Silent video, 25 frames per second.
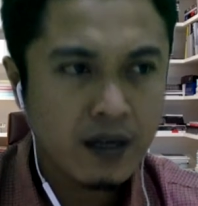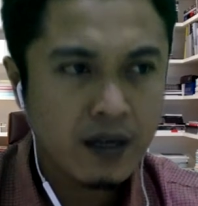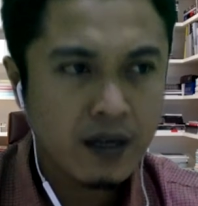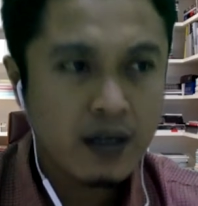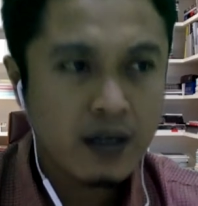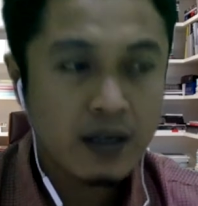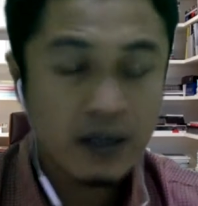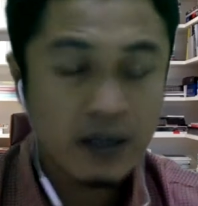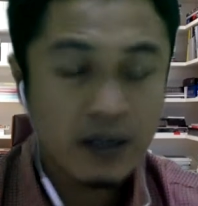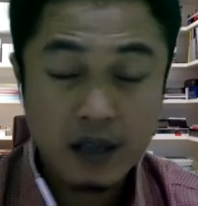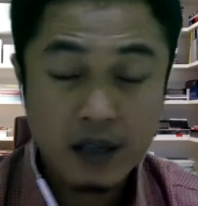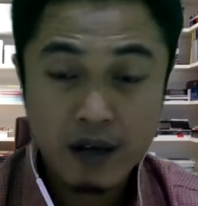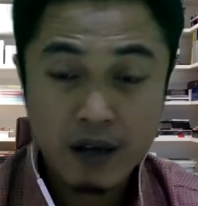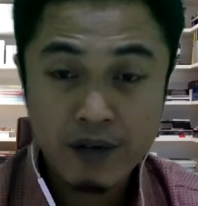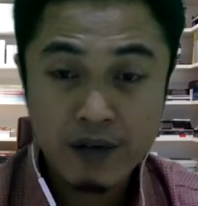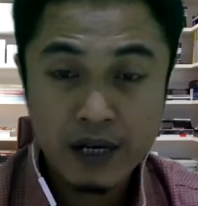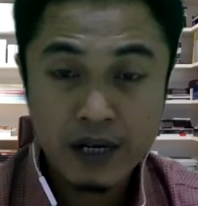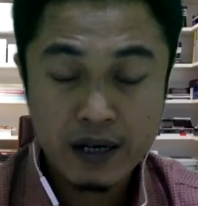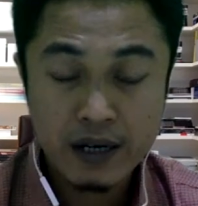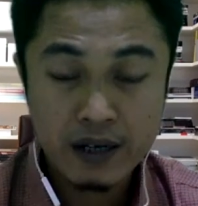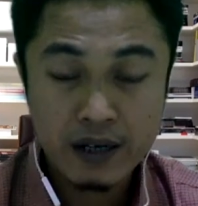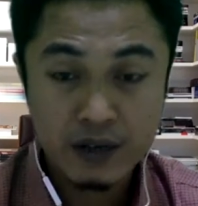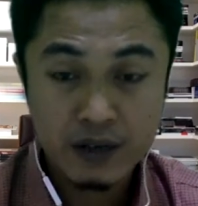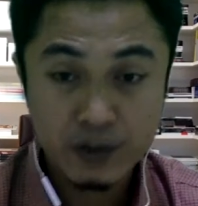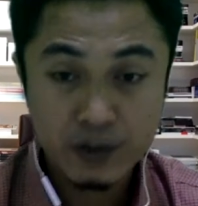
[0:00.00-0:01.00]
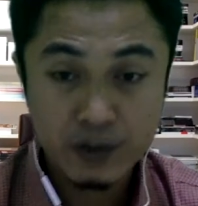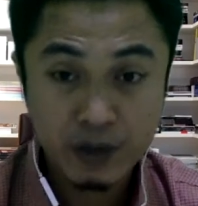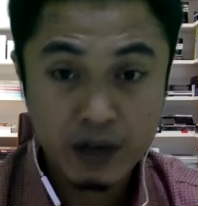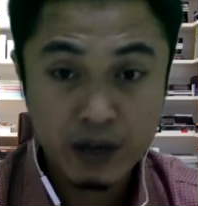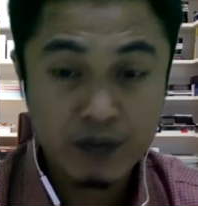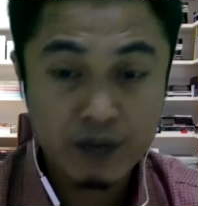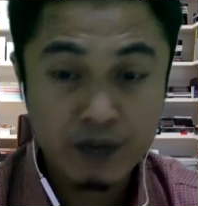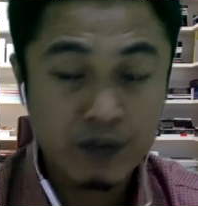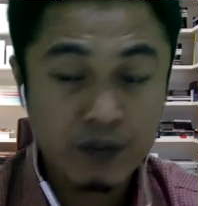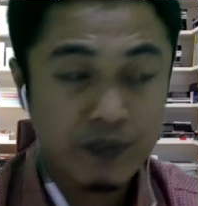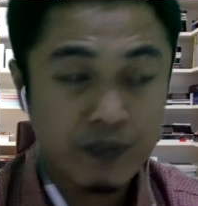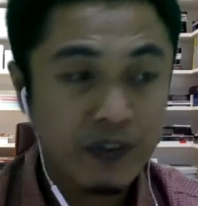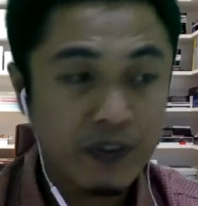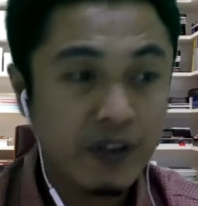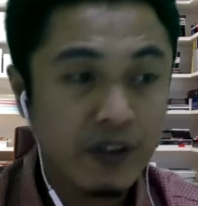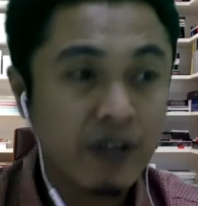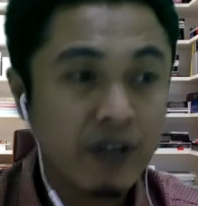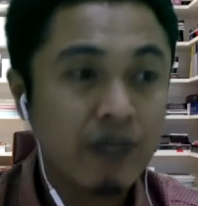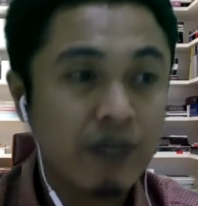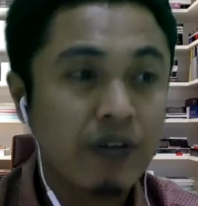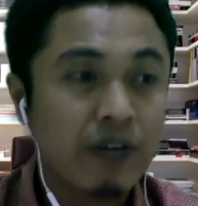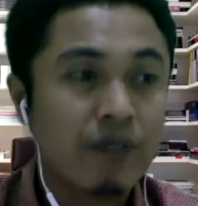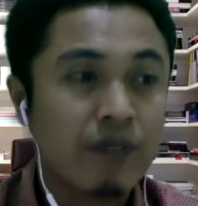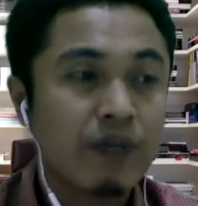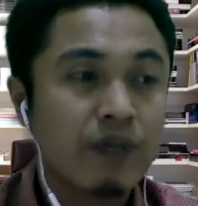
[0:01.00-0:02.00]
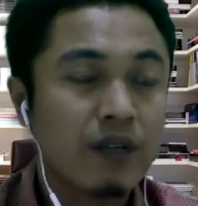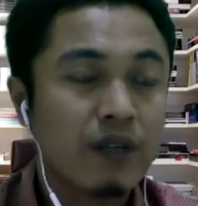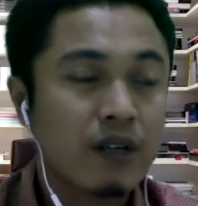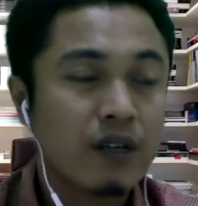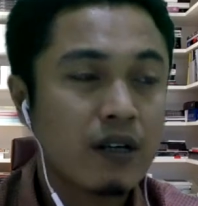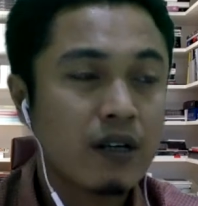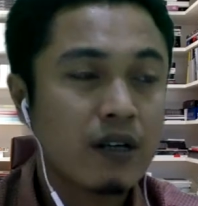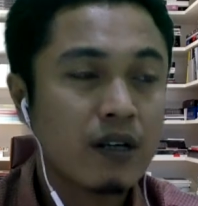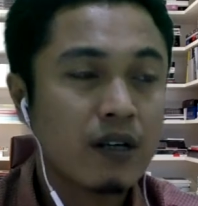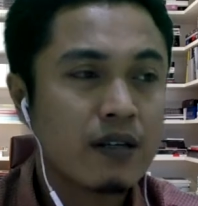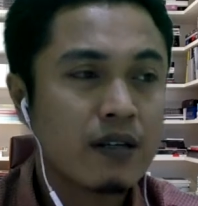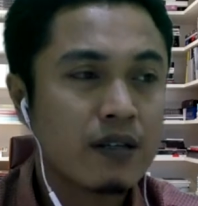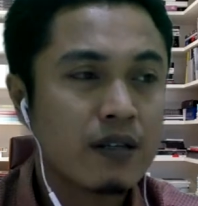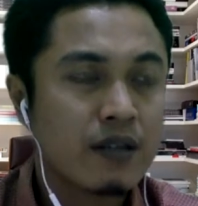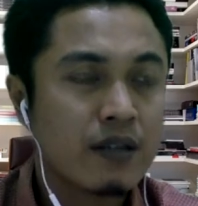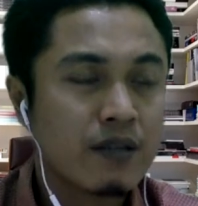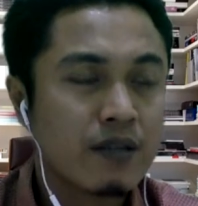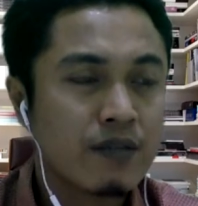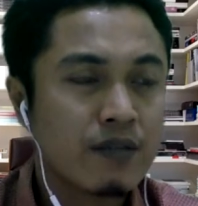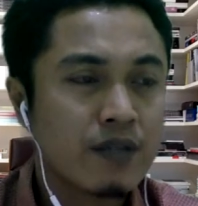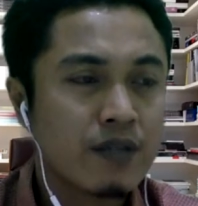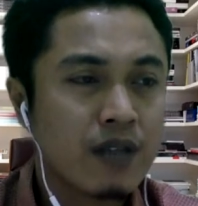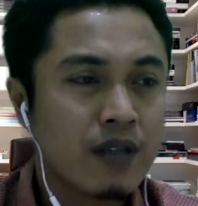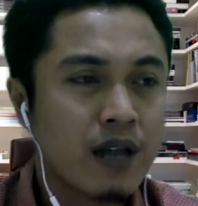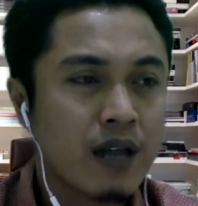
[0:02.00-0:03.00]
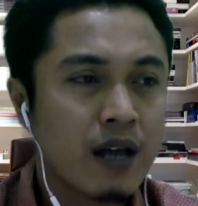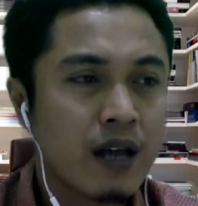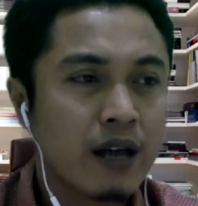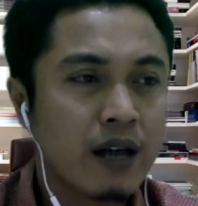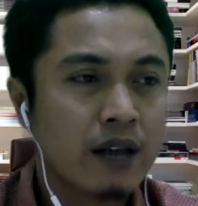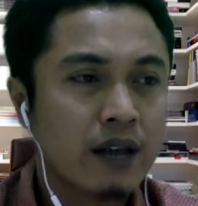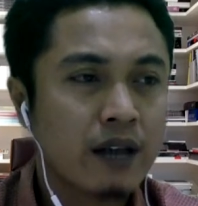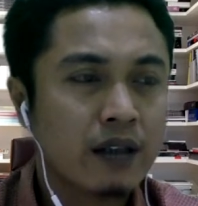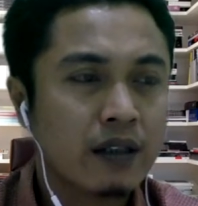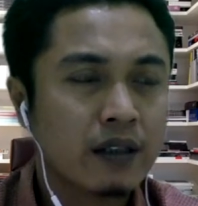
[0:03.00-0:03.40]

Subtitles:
11 and then 12 of November, it seems like